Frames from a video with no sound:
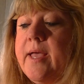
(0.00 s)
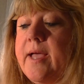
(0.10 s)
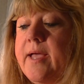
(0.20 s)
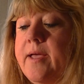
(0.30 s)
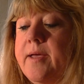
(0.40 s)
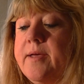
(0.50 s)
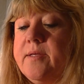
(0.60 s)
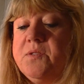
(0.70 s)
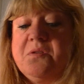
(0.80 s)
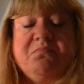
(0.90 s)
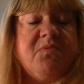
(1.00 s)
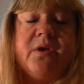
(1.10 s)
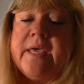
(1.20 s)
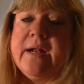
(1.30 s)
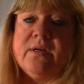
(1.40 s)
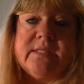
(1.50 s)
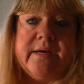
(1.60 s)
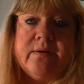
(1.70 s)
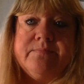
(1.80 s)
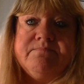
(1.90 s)
And you cannot
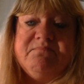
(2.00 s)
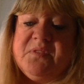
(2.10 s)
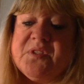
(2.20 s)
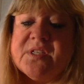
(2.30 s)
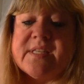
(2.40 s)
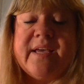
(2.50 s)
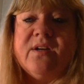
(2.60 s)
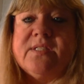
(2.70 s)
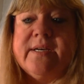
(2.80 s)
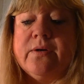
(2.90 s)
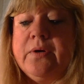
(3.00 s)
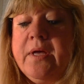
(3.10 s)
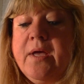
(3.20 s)
tell. Just cannot tell.